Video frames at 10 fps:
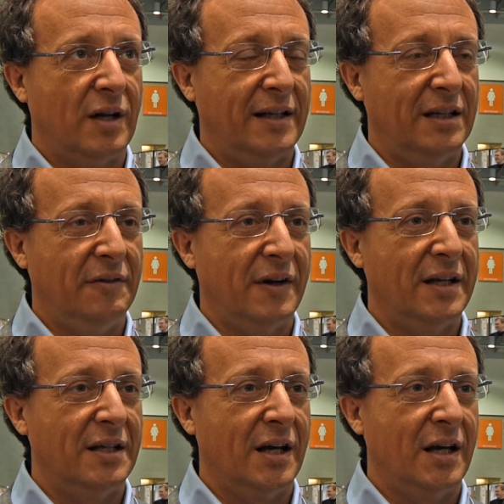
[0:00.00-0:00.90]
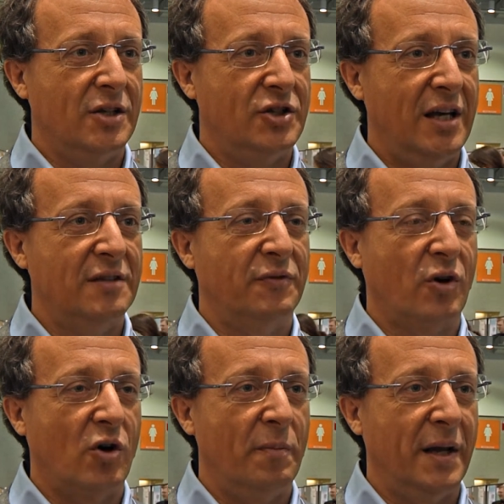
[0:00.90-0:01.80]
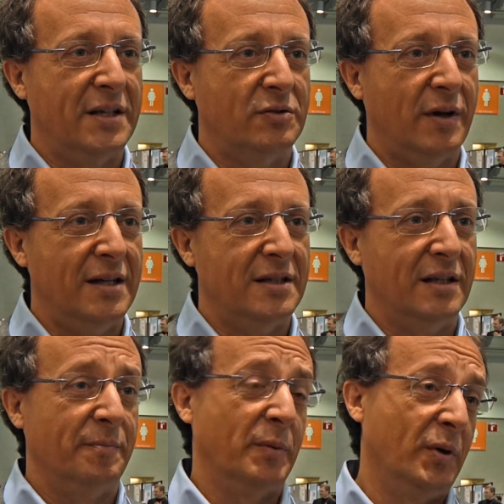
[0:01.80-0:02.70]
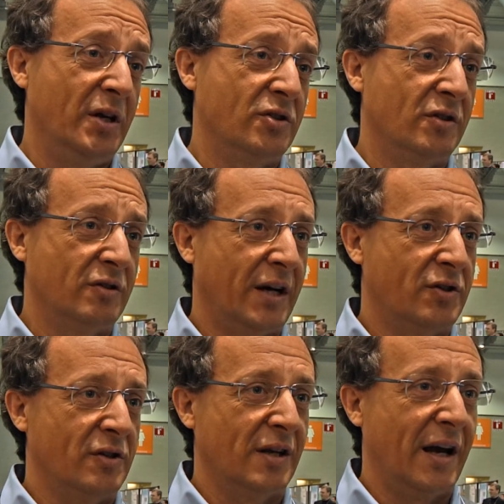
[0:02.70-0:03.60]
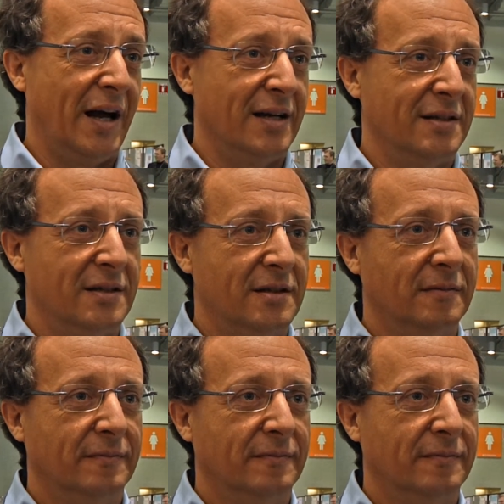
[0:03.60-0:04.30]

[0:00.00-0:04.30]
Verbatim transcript: identifying uh, genes for complex traits and population structures analysis.